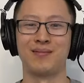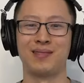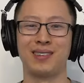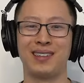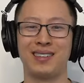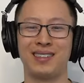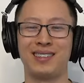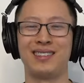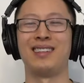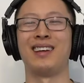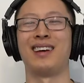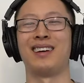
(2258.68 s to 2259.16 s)

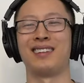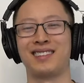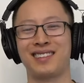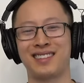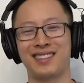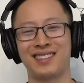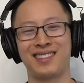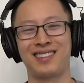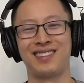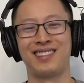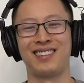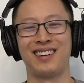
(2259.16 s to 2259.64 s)

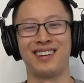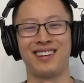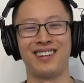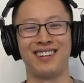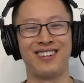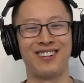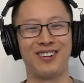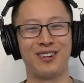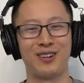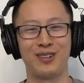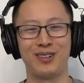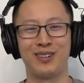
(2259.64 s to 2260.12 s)
Yes, uh,
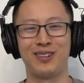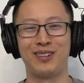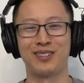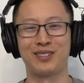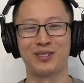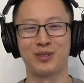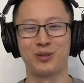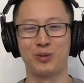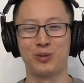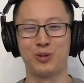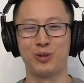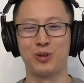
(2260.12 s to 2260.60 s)
all, all
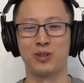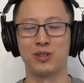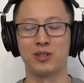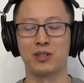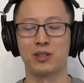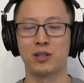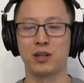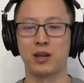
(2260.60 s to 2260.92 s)
tools.